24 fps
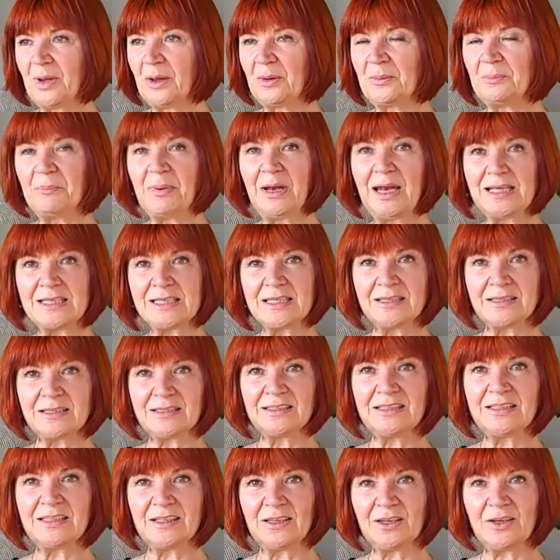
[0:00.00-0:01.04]

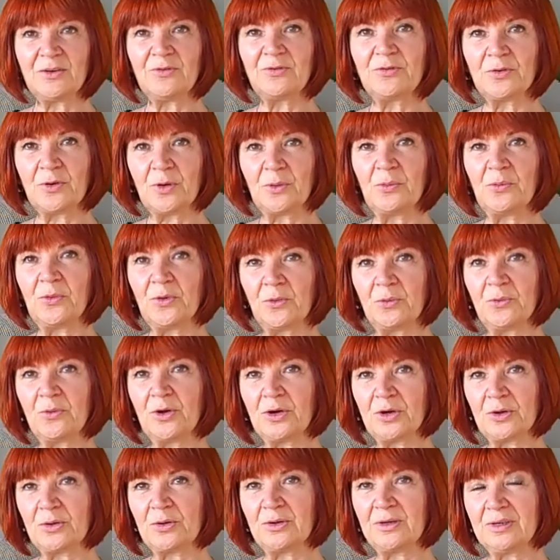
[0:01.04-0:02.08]
unpleasant from
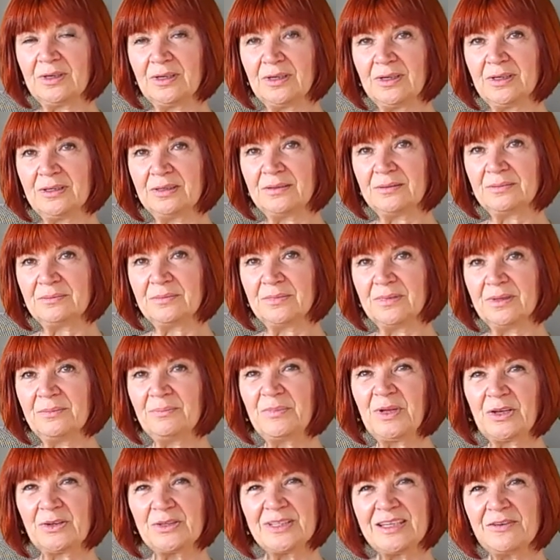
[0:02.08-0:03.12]
work,
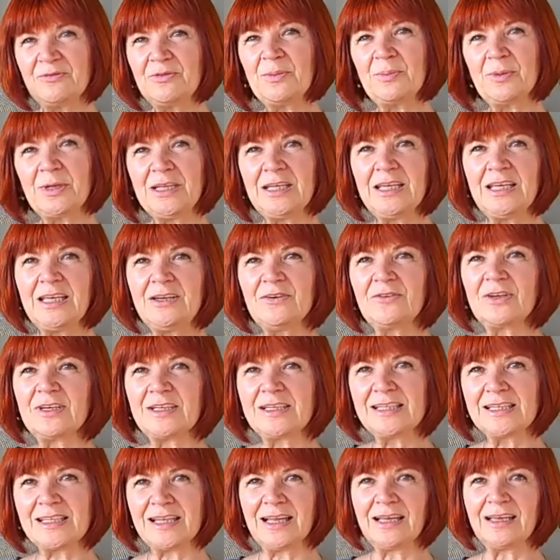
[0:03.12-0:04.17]
because everybody here,
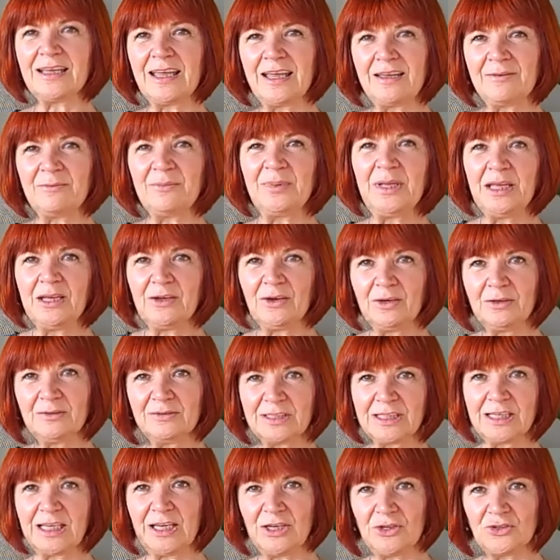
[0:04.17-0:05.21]
it's like being on
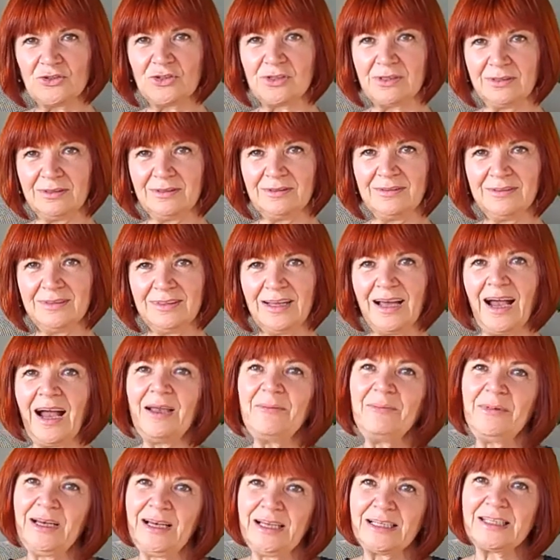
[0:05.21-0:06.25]
vacation. Right.
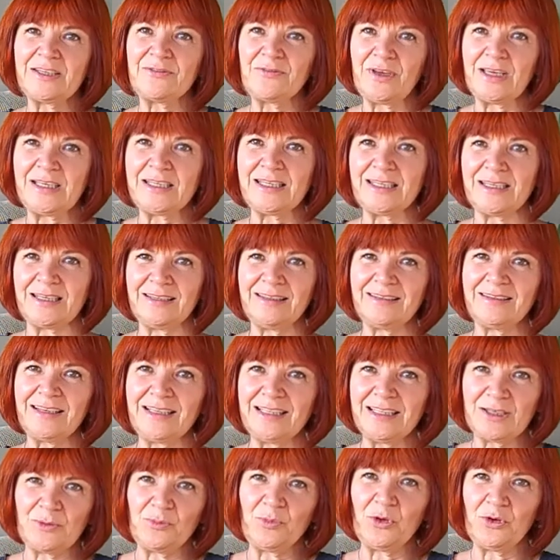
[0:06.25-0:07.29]
I mean, let's face it. Yeah,
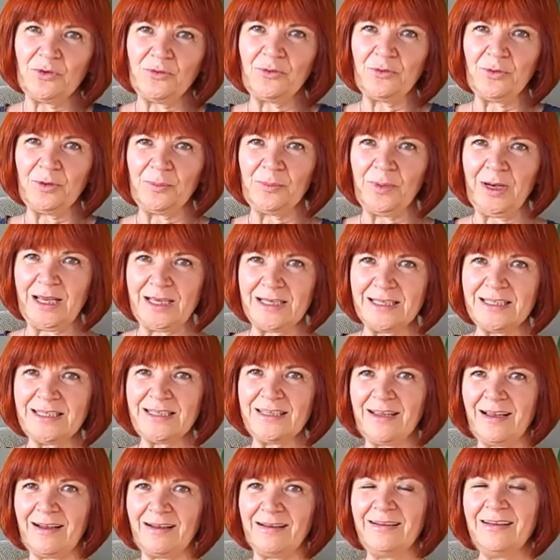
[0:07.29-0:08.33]
we're in a resort town.
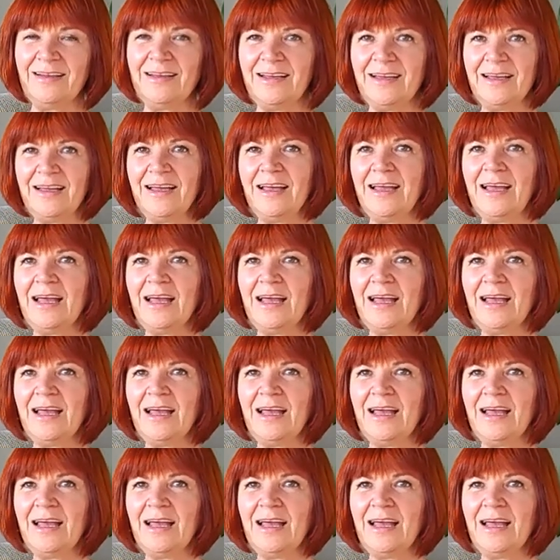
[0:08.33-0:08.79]
Yeah. Yeah.